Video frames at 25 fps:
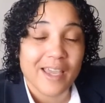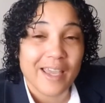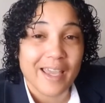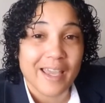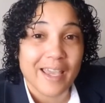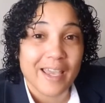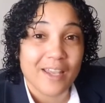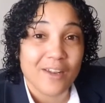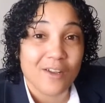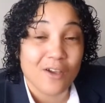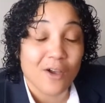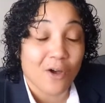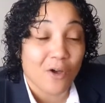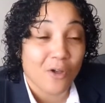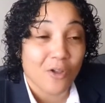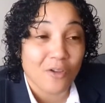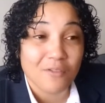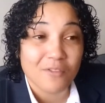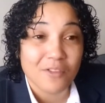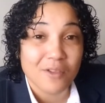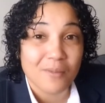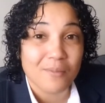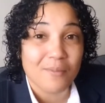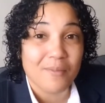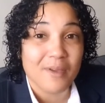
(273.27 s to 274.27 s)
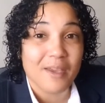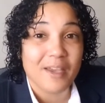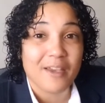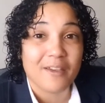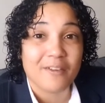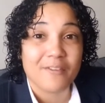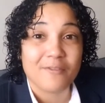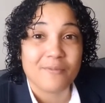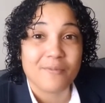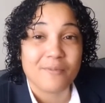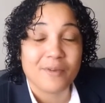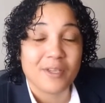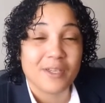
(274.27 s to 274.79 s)
and all of them
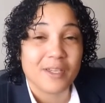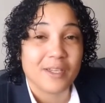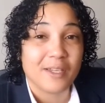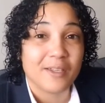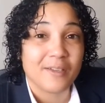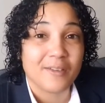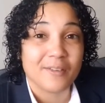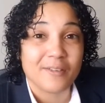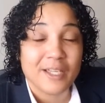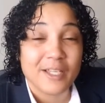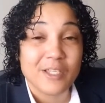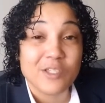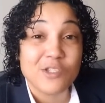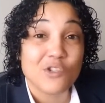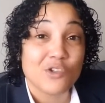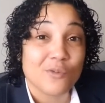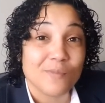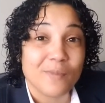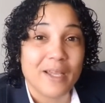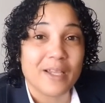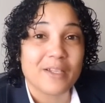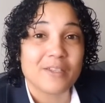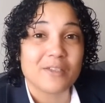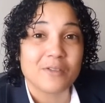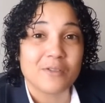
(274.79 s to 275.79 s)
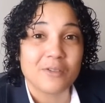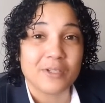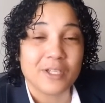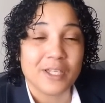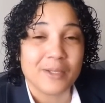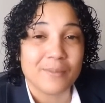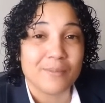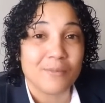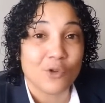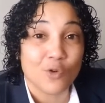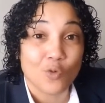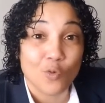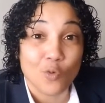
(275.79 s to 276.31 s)
have been instrumental
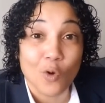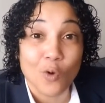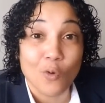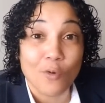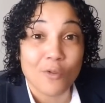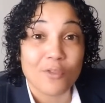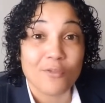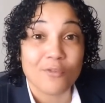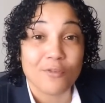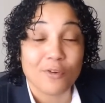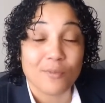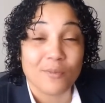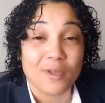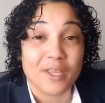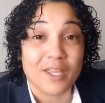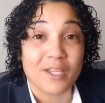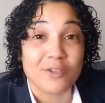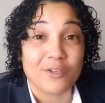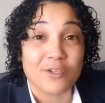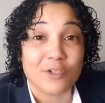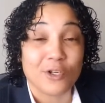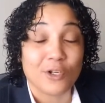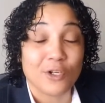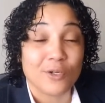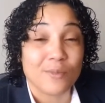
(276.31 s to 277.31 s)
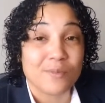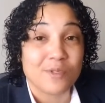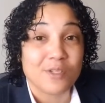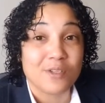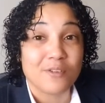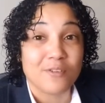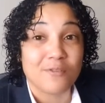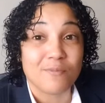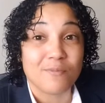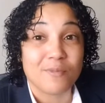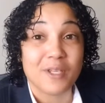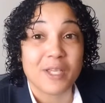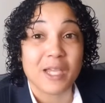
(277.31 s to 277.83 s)
in growth for me in terms
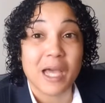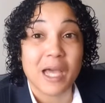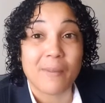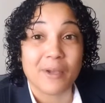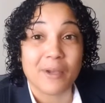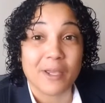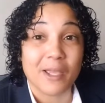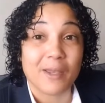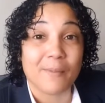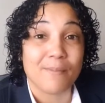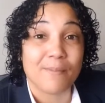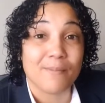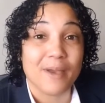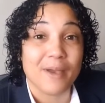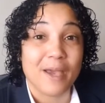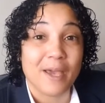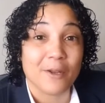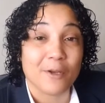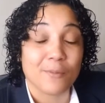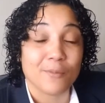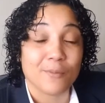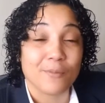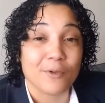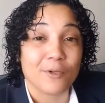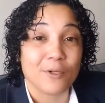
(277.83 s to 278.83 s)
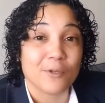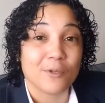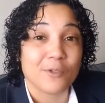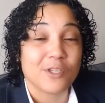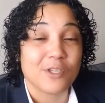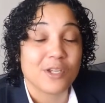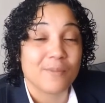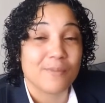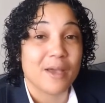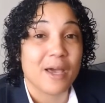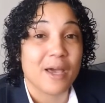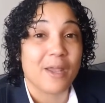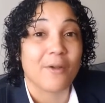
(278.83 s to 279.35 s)
of becoming a better
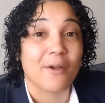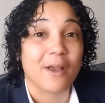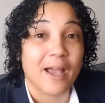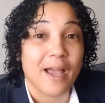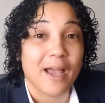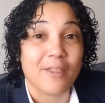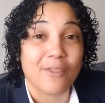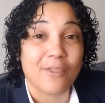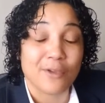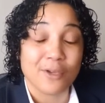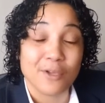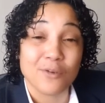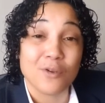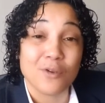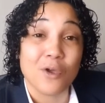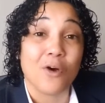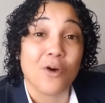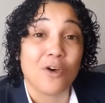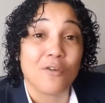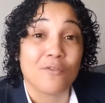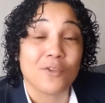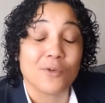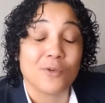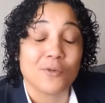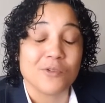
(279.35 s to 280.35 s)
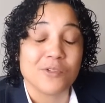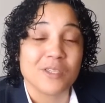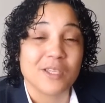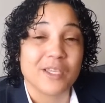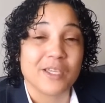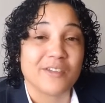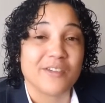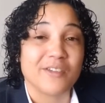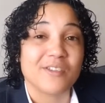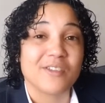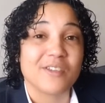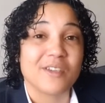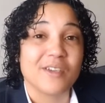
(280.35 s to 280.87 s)
person, a better athlete, and all of those
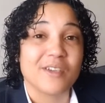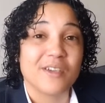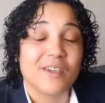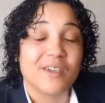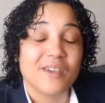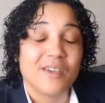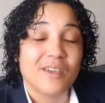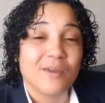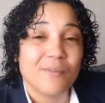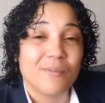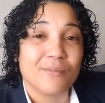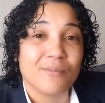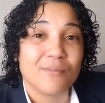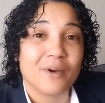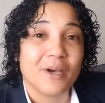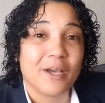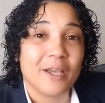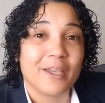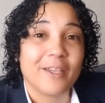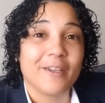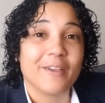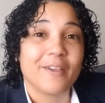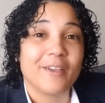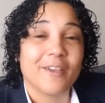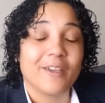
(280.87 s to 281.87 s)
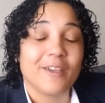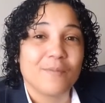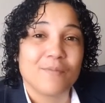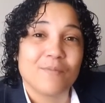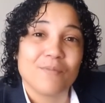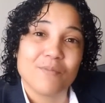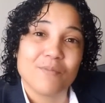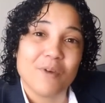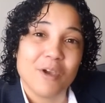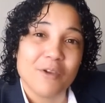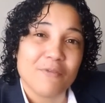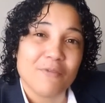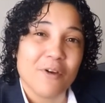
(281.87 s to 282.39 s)
things. But
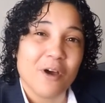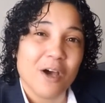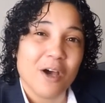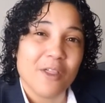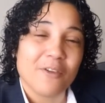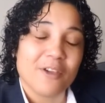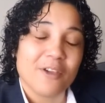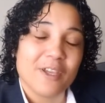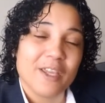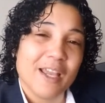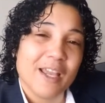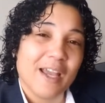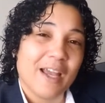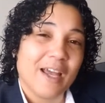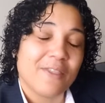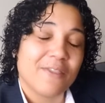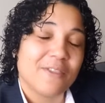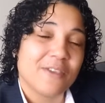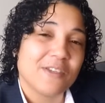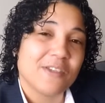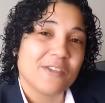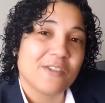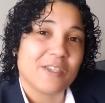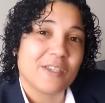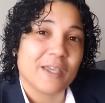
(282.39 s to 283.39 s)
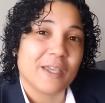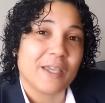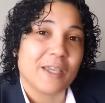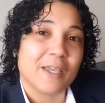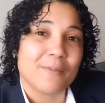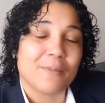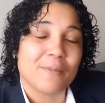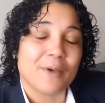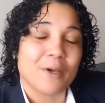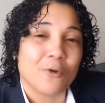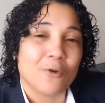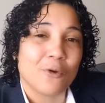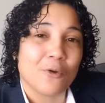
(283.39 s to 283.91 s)
my father, he had this thing
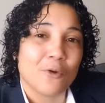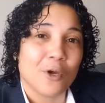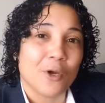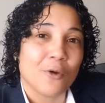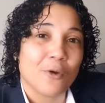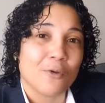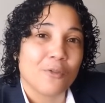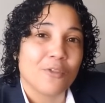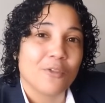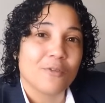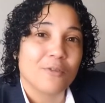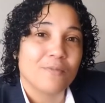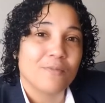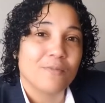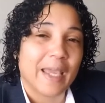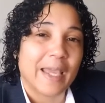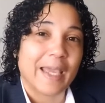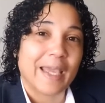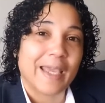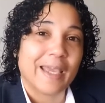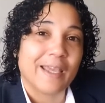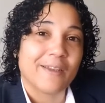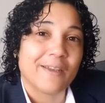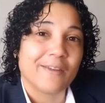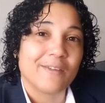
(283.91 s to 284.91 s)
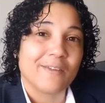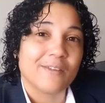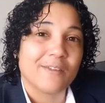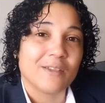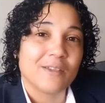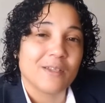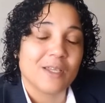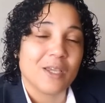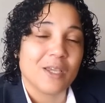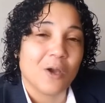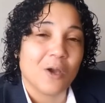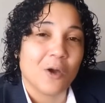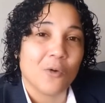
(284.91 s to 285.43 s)
about growth, and
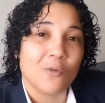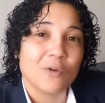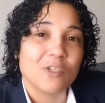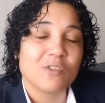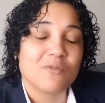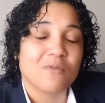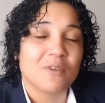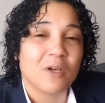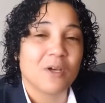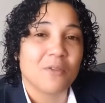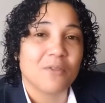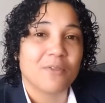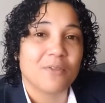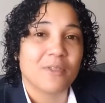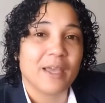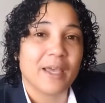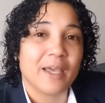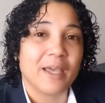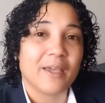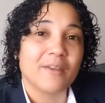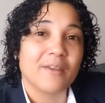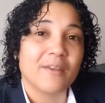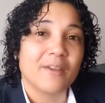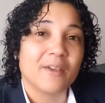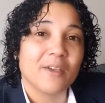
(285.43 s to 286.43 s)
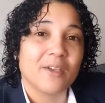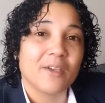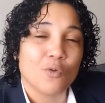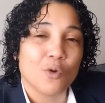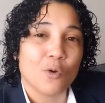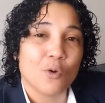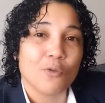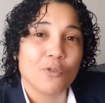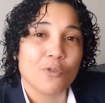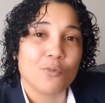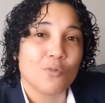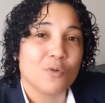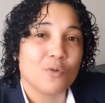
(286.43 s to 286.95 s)
he always felt that
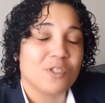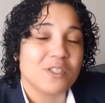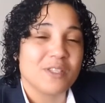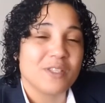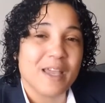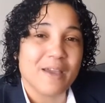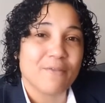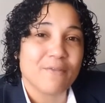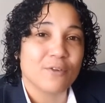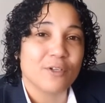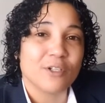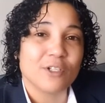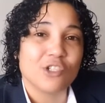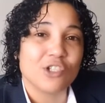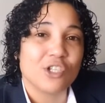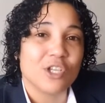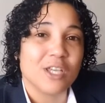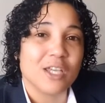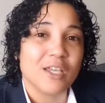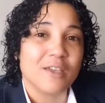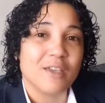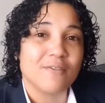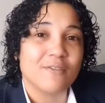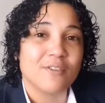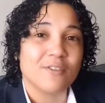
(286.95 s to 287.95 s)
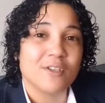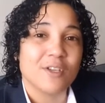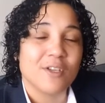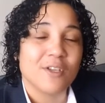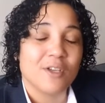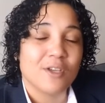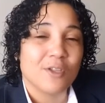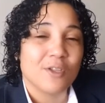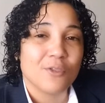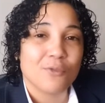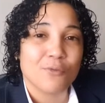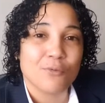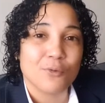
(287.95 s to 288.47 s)
growth was never achieved
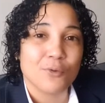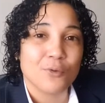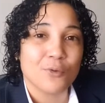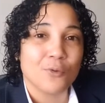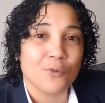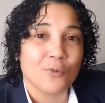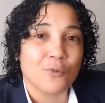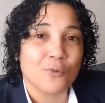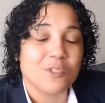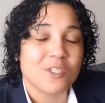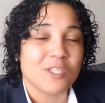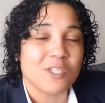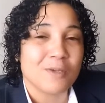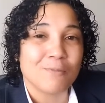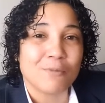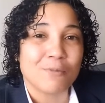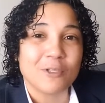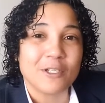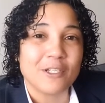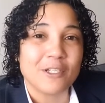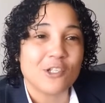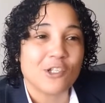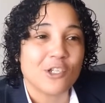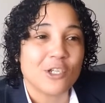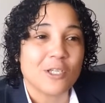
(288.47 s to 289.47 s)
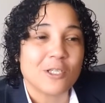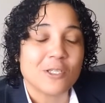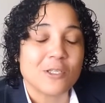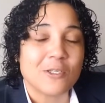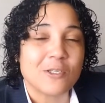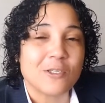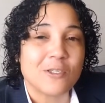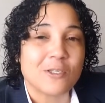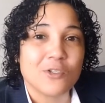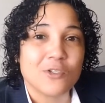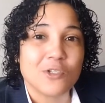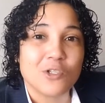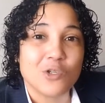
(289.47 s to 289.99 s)
through simply
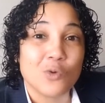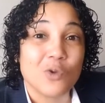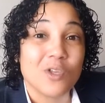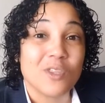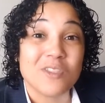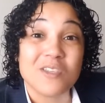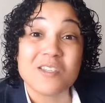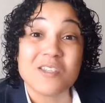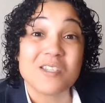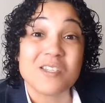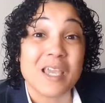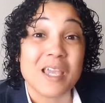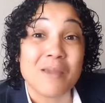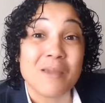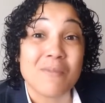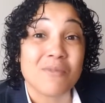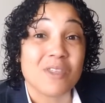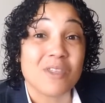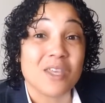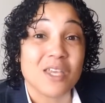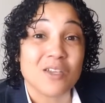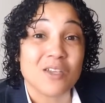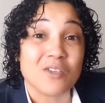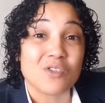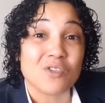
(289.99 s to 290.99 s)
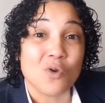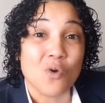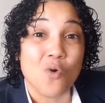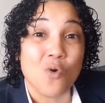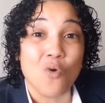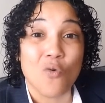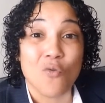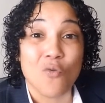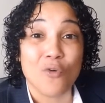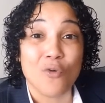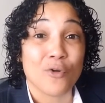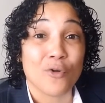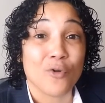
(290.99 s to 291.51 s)
just doing the same things
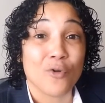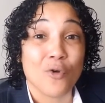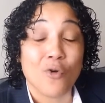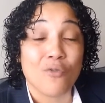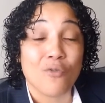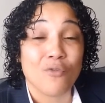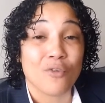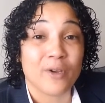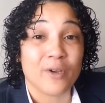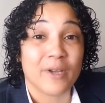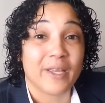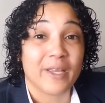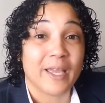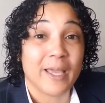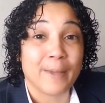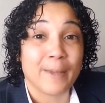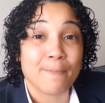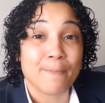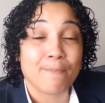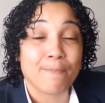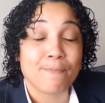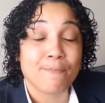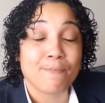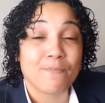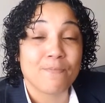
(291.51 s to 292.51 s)
over and over again.